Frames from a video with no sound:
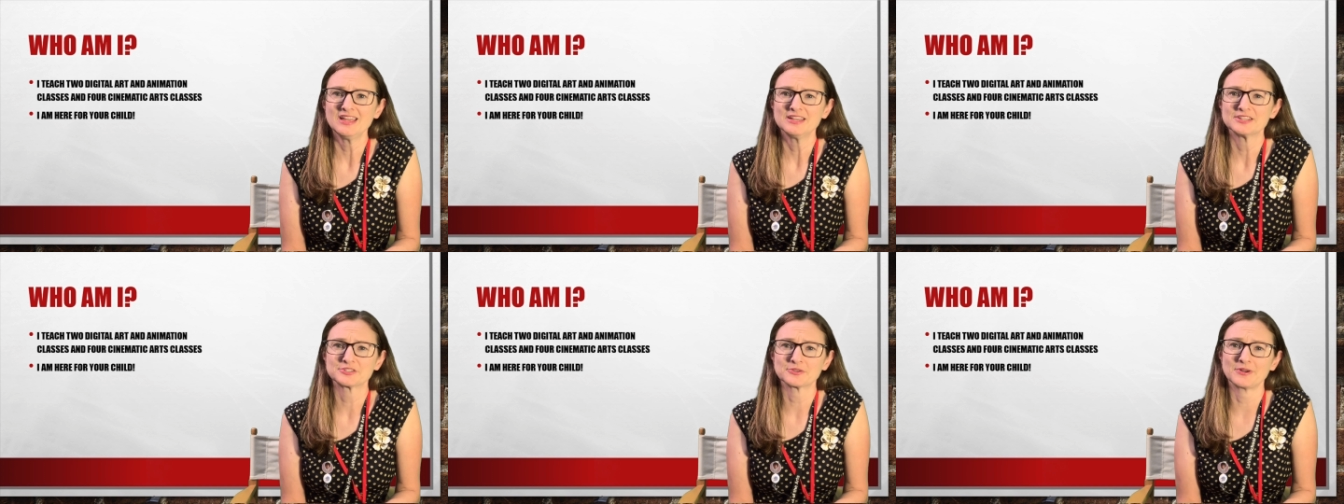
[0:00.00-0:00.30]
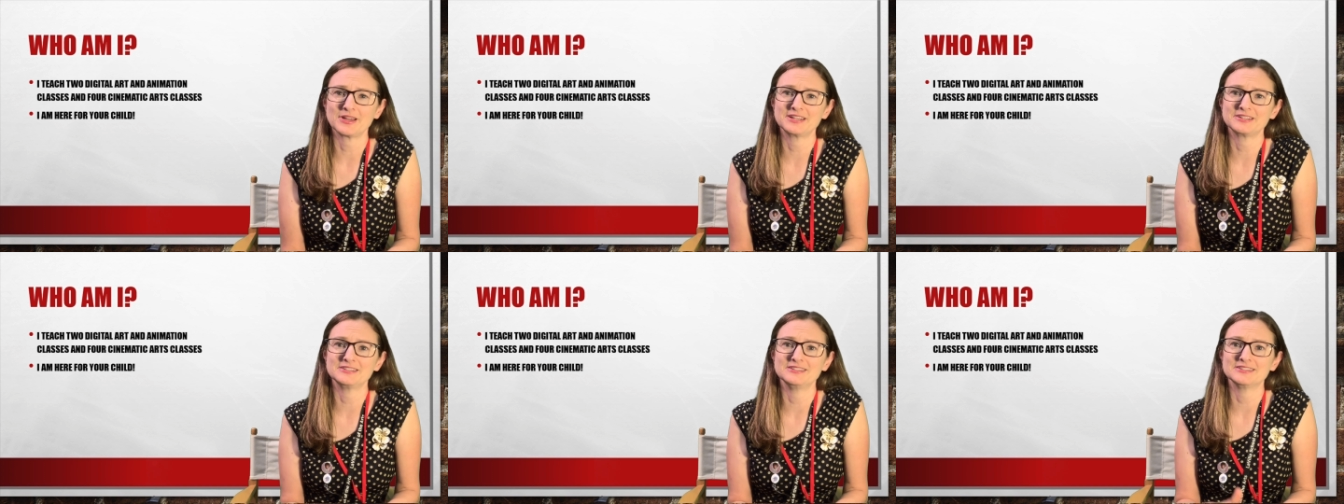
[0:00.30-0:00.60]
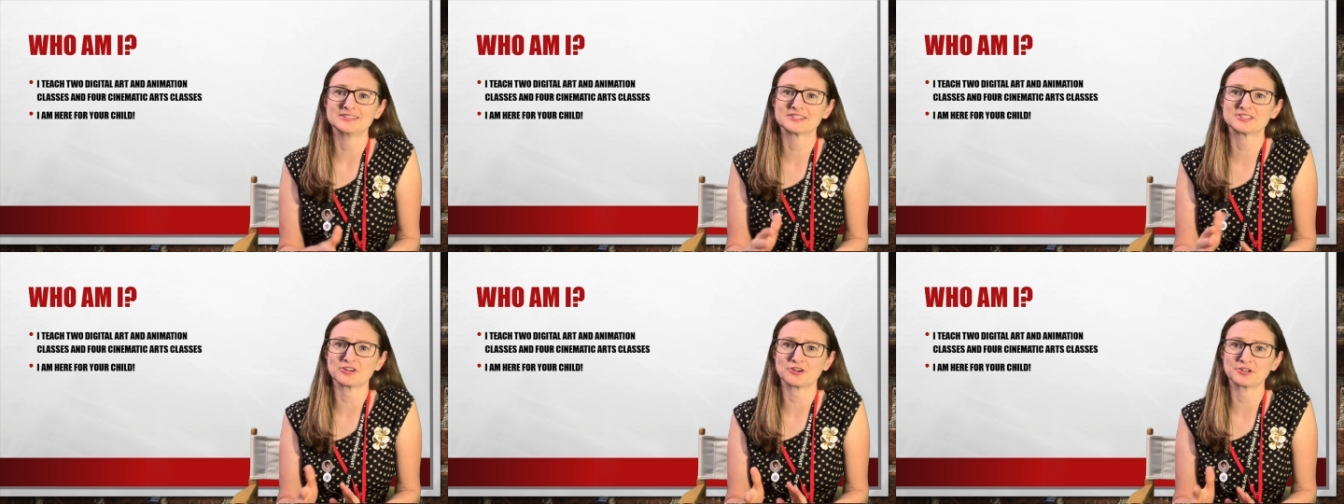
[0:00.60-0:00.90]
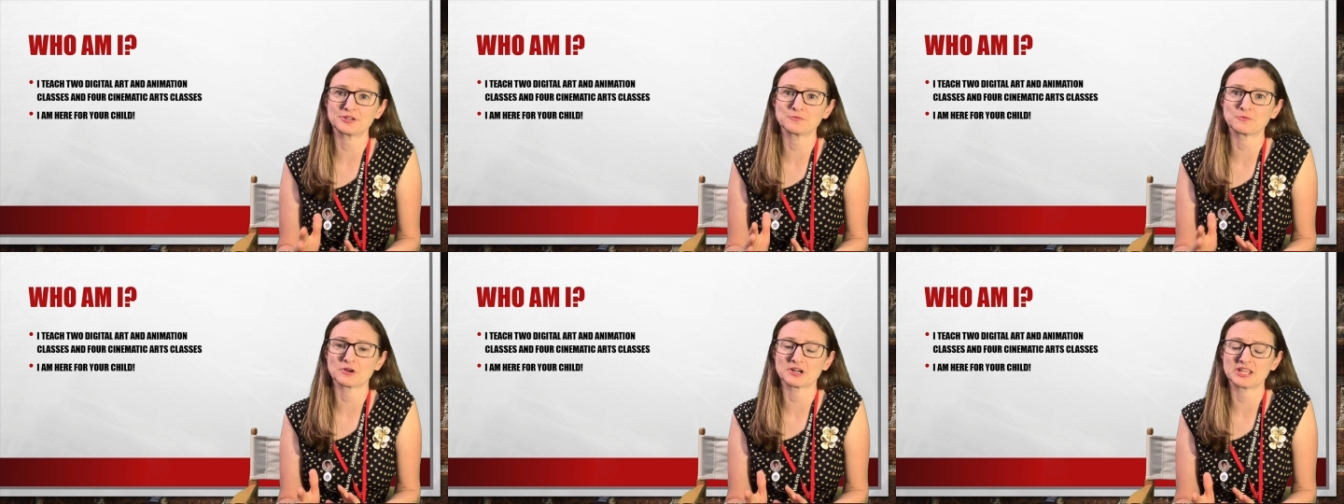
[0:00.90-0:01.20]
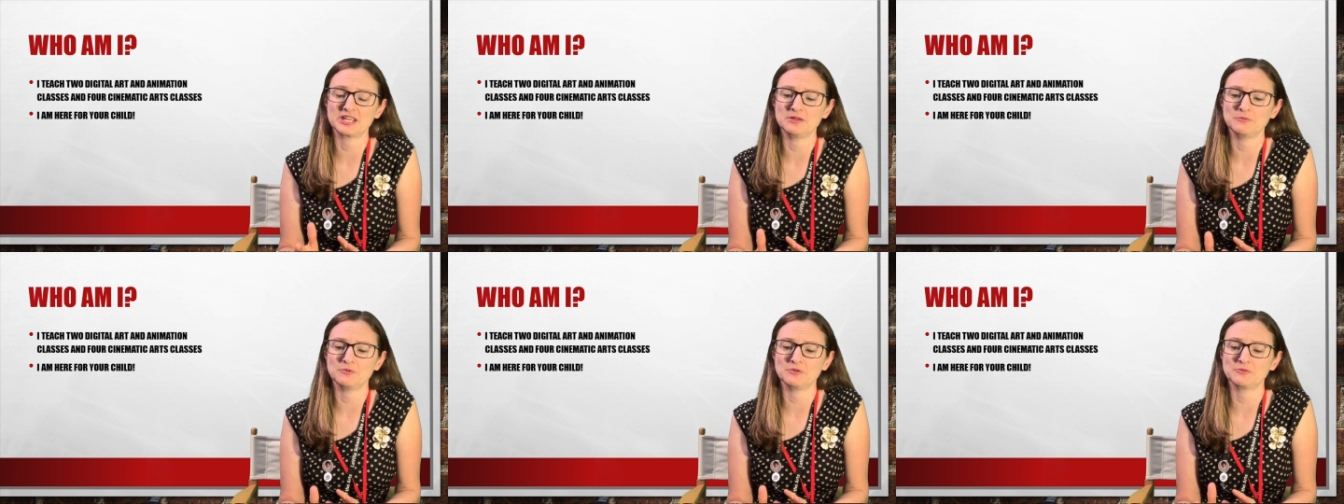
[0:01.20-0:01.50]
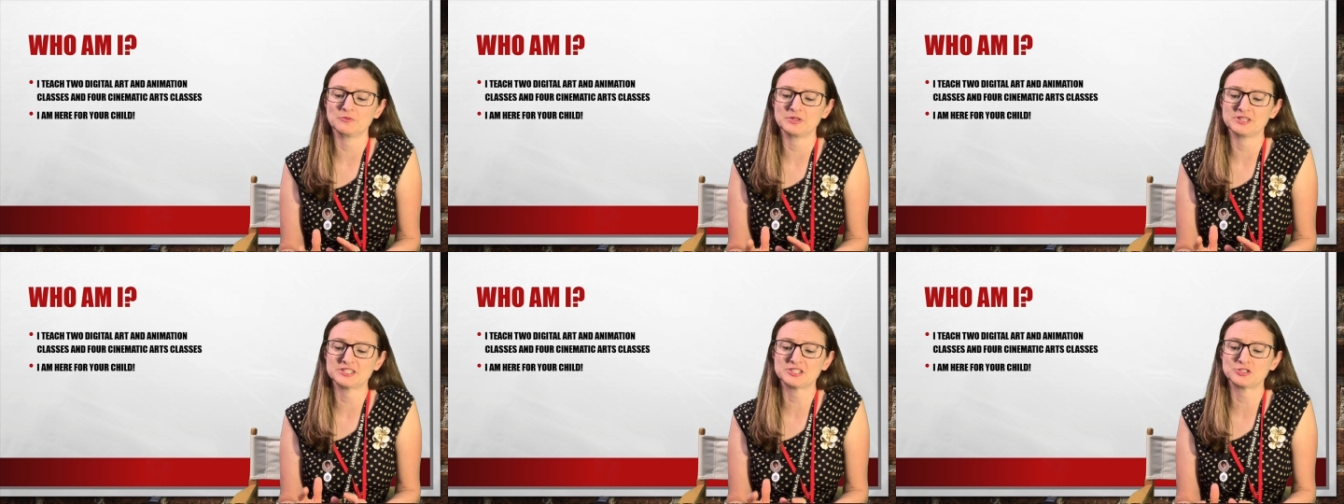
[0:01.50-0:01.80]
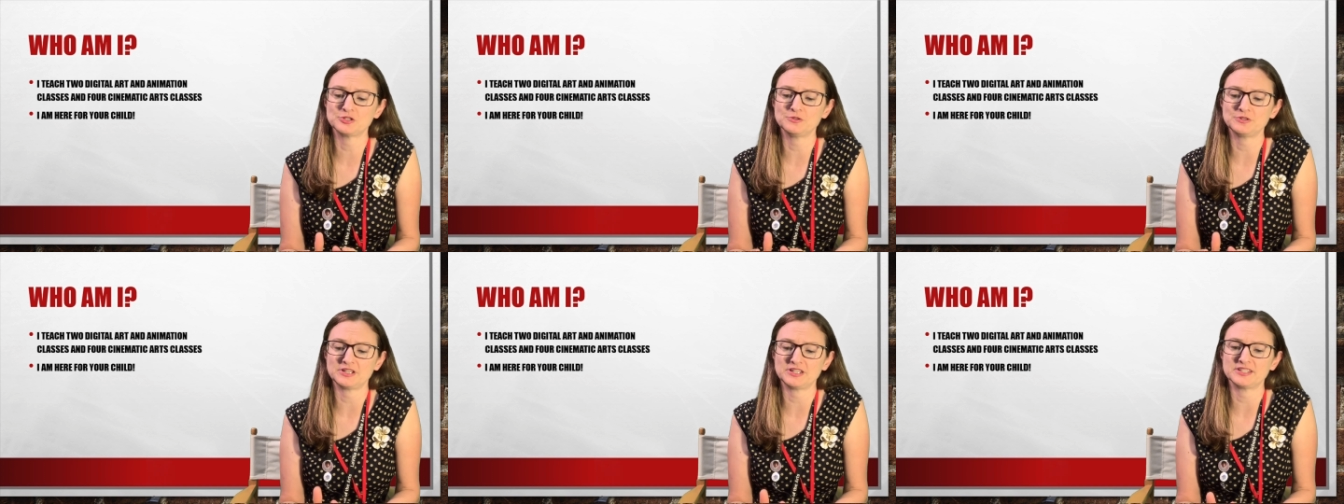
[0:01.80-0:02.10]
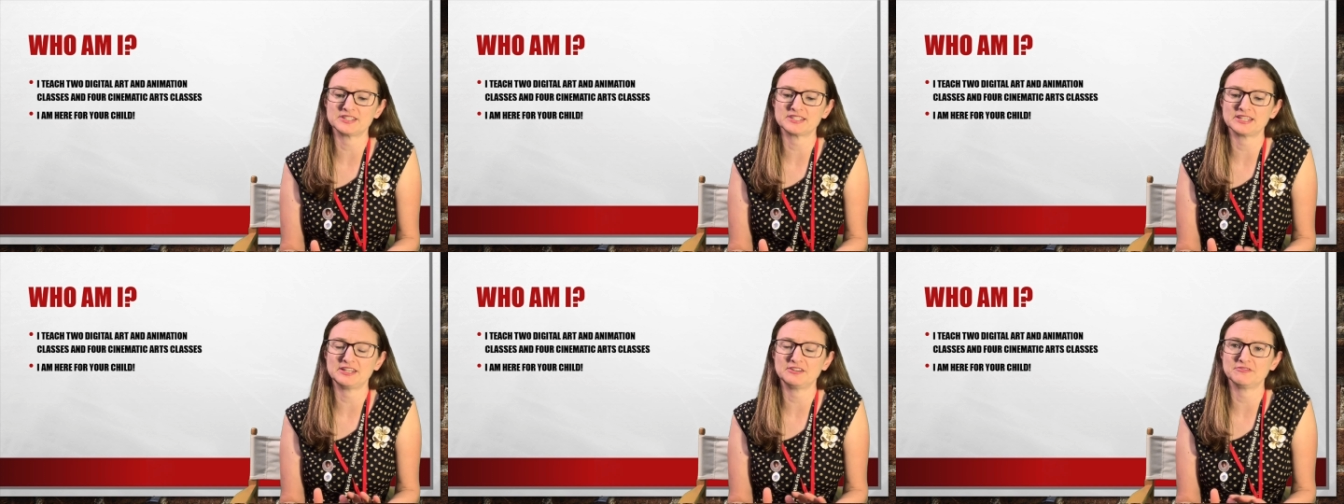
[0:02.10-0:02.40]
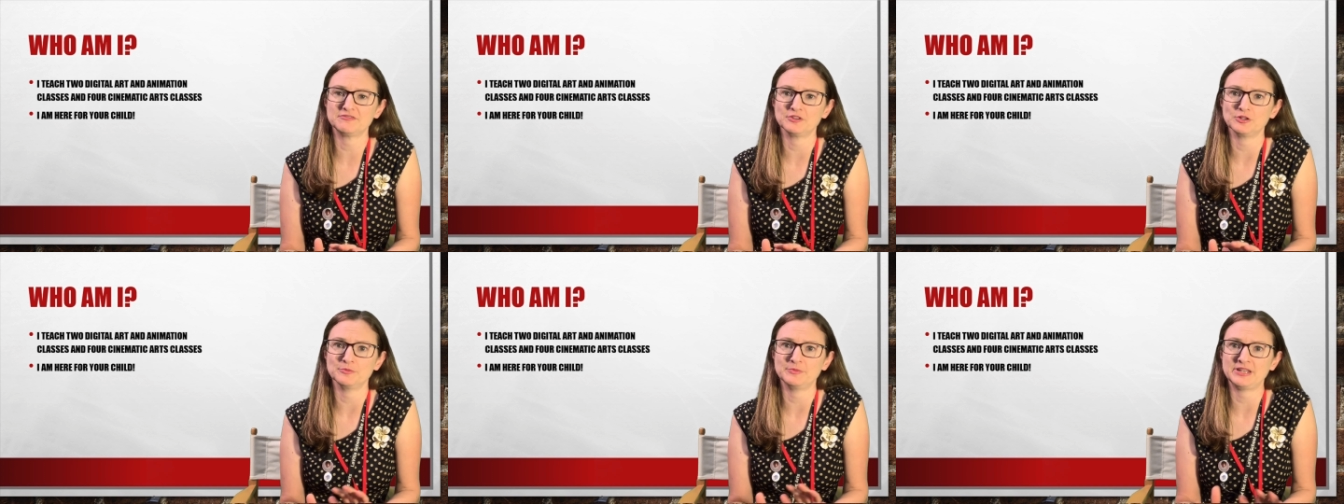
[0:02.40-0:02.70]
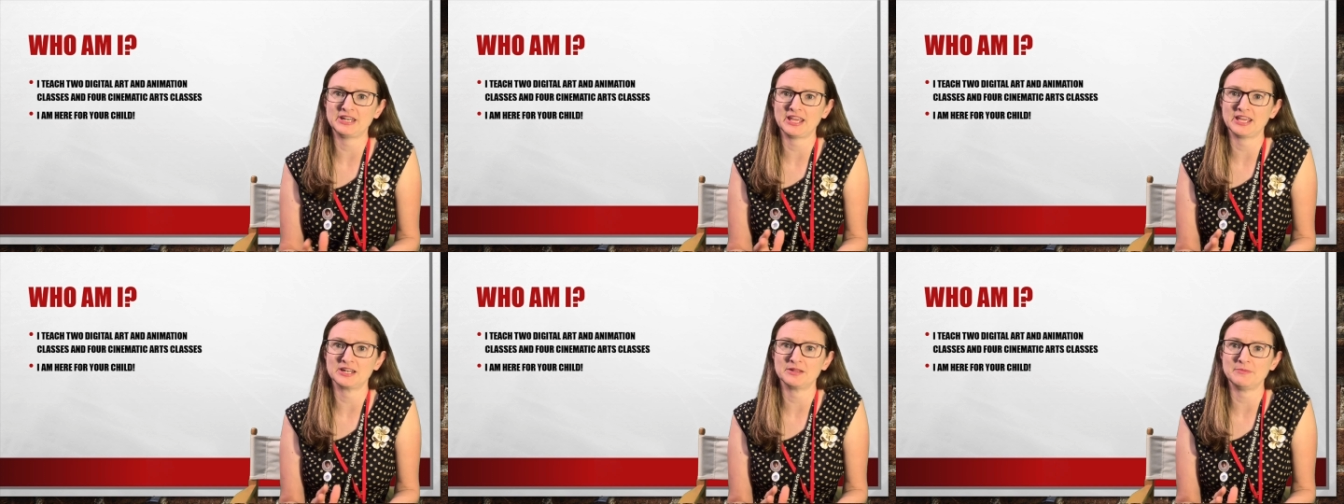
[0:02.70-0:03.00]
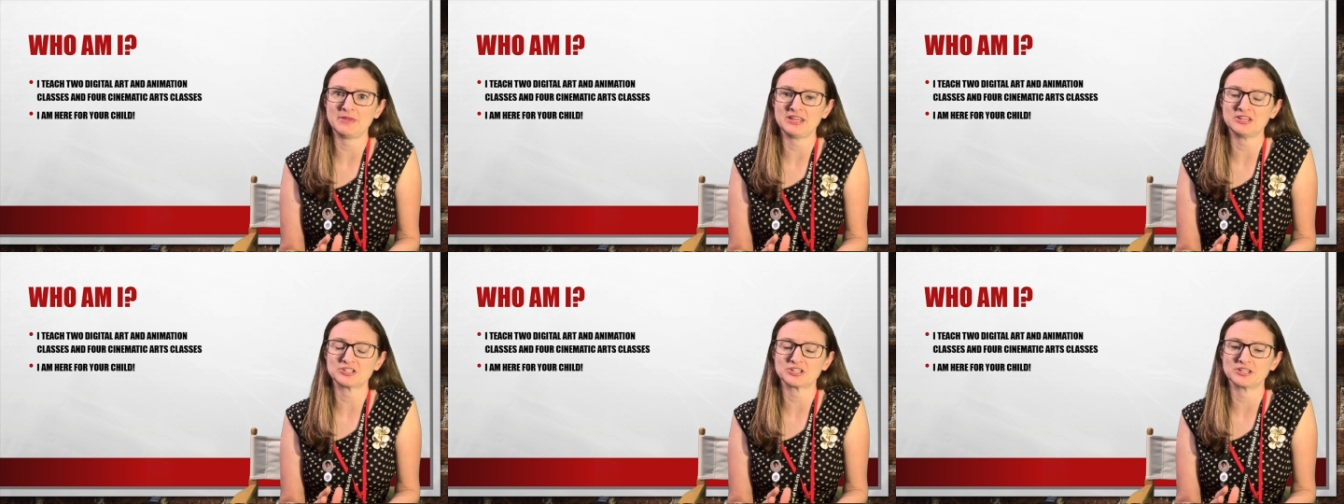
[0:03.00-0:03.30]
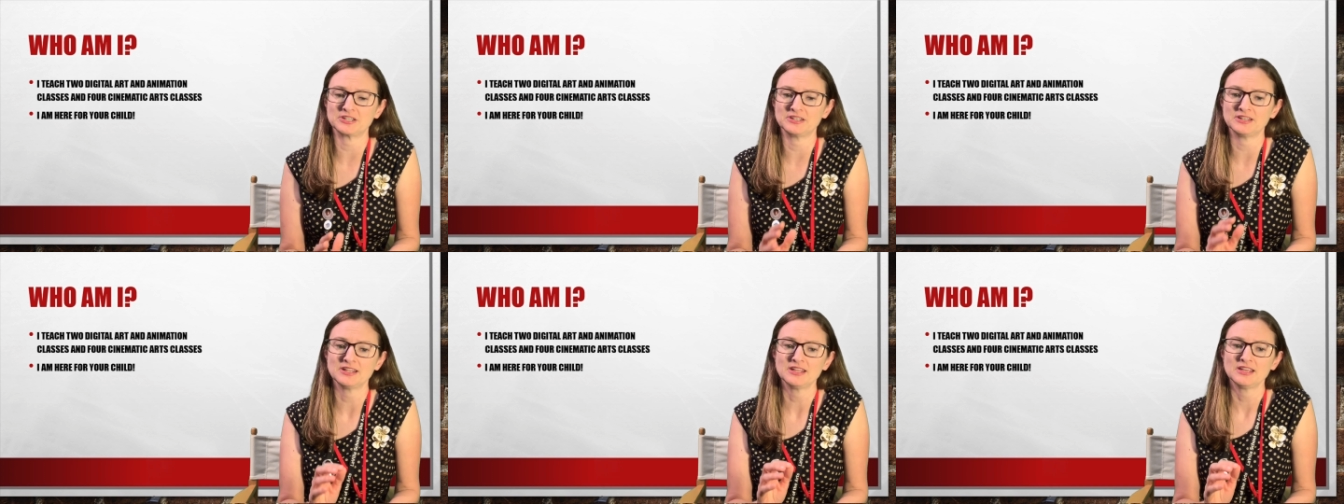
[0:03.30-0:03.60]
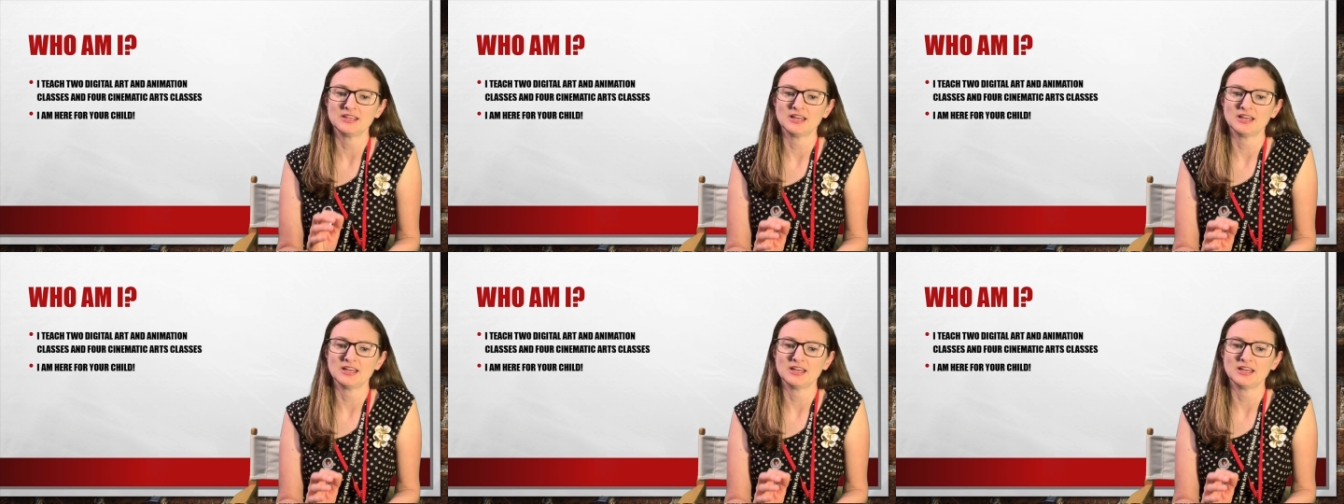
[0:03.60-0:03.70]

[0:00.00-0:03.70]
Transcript: So I started working with students in film and animation